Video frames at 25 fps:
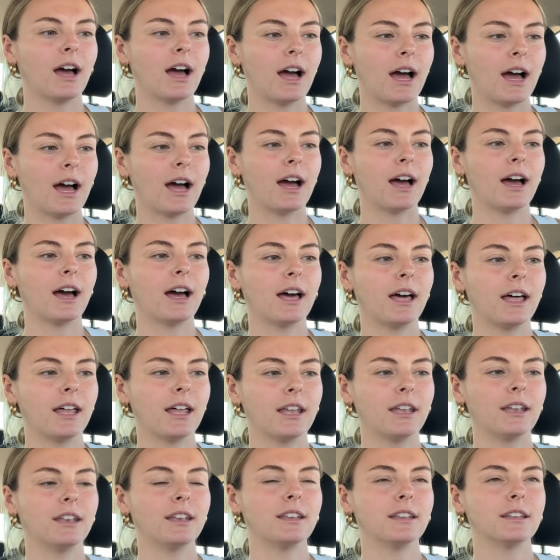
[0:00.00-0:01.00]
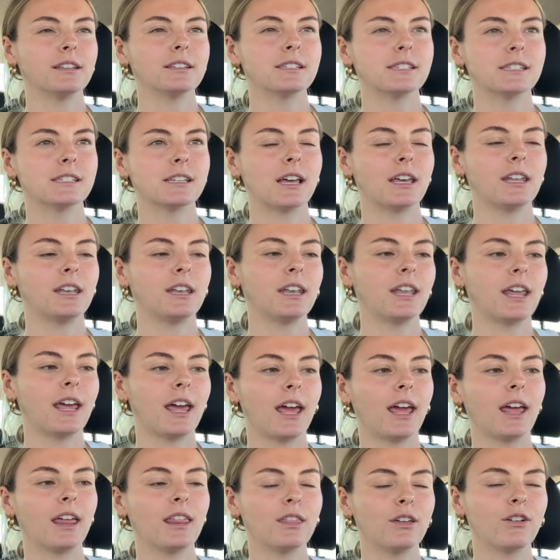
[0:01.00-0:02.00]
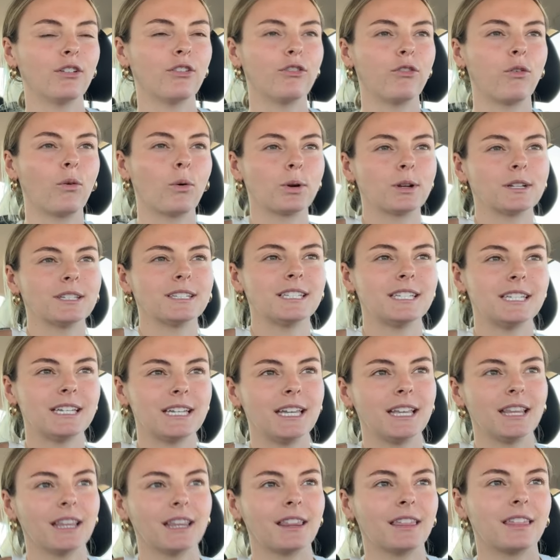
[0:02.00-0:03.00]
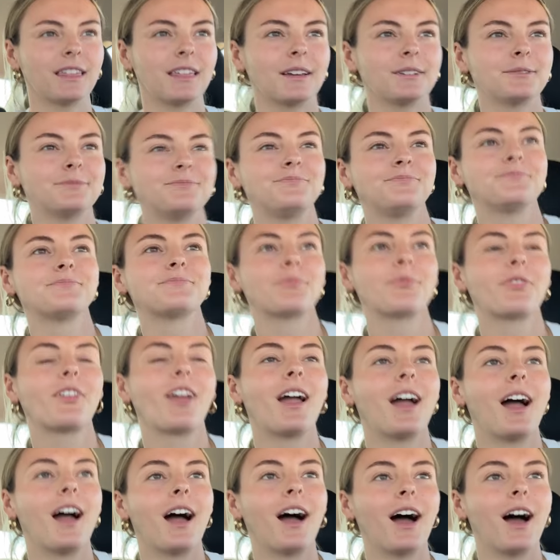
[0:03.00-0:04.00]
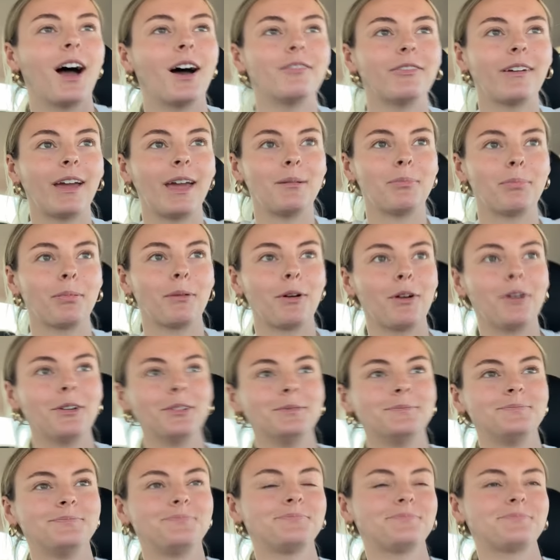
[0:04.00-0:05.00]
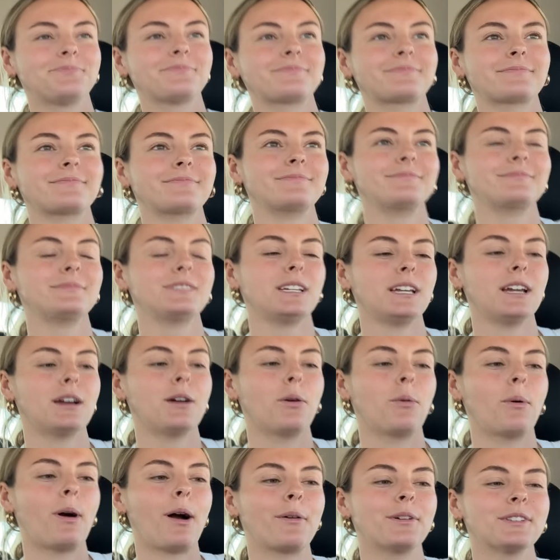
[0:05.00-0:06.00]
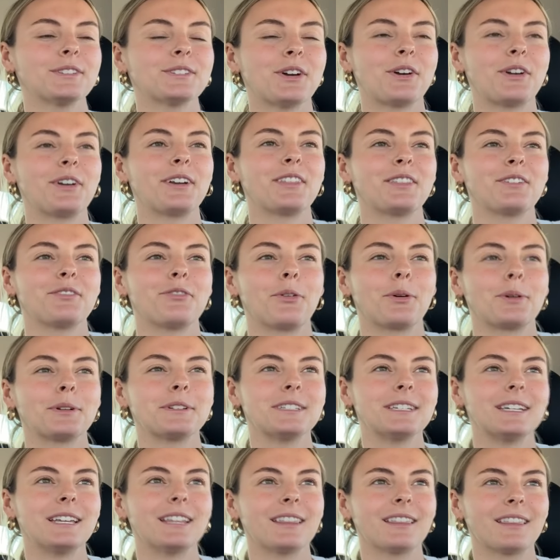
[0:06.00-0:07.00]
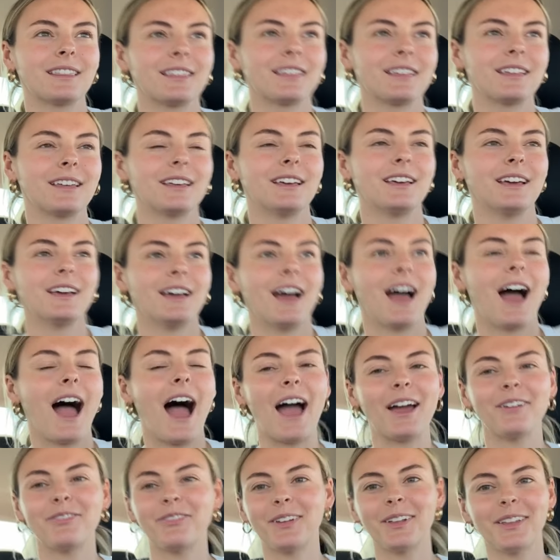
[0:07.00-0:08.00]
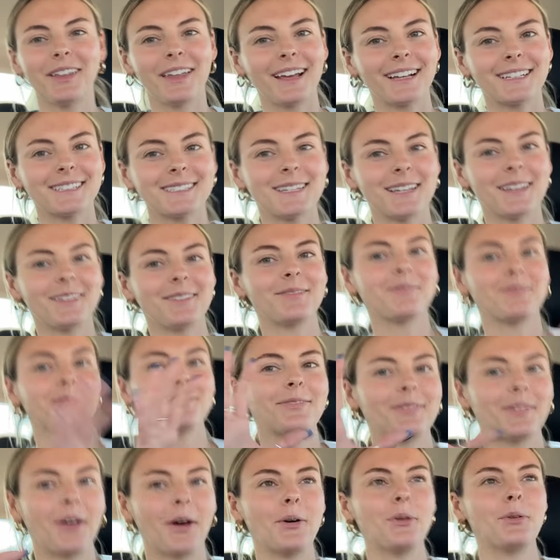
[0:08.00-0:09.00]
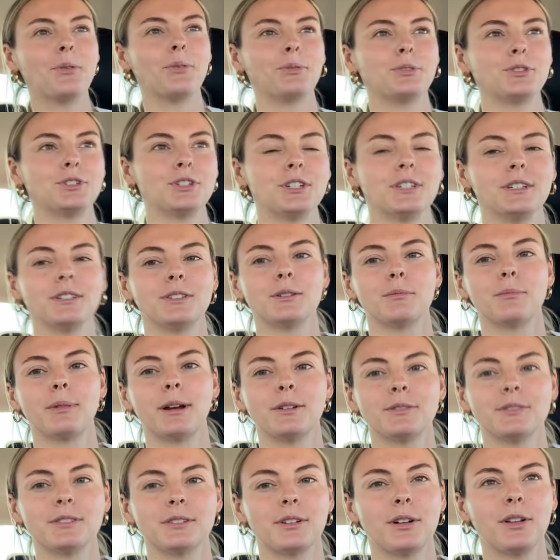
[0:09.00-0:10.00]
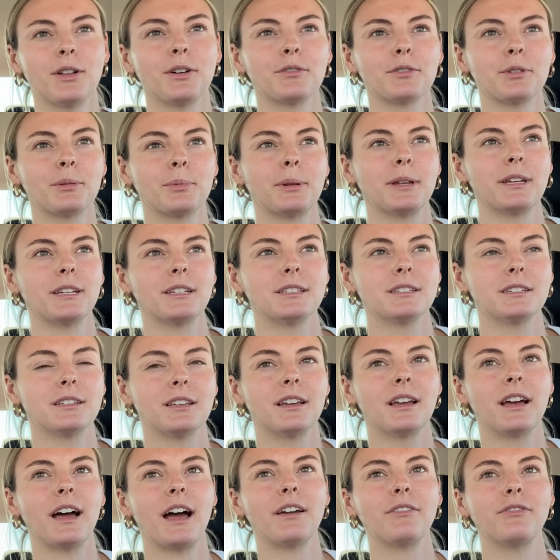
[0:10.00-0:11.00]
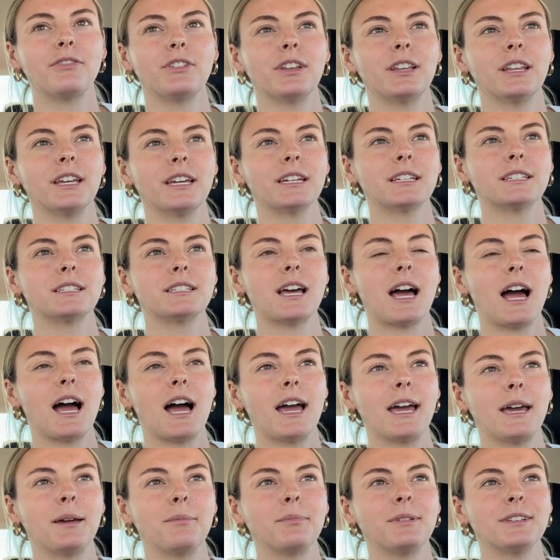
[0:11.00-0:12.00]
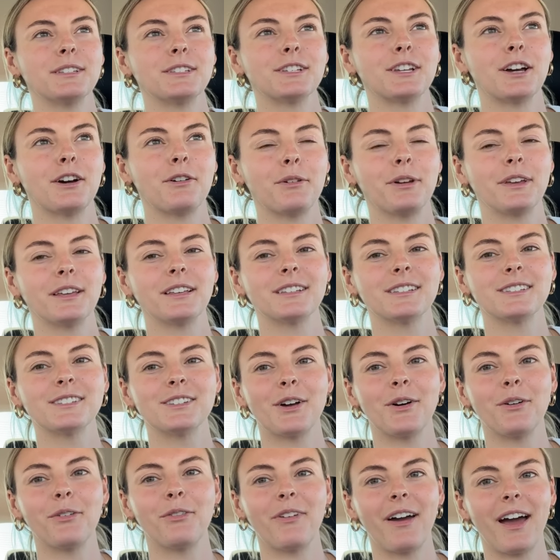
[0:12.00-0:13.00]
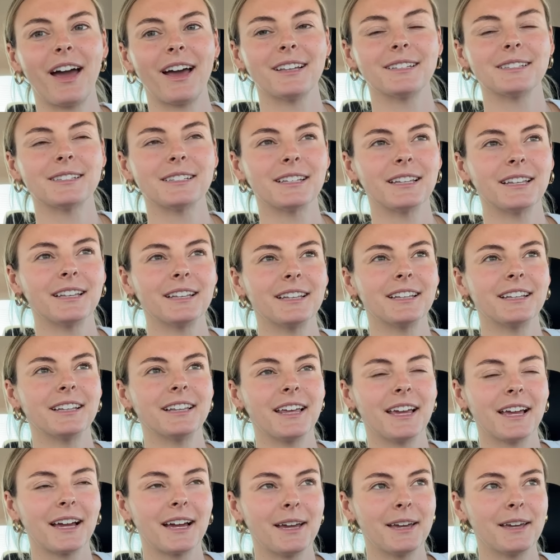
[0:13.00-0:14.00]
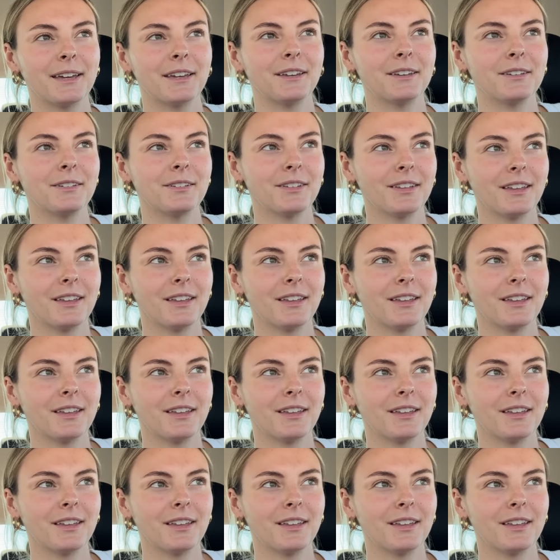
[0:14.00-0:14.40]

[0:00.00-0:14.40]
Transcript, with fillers: on Sunday the 14th of April. Wow, it's already the 14th. I feel like, oh jeez, you're bouncing all over the place. I feel like time is going so fast lately. Like I,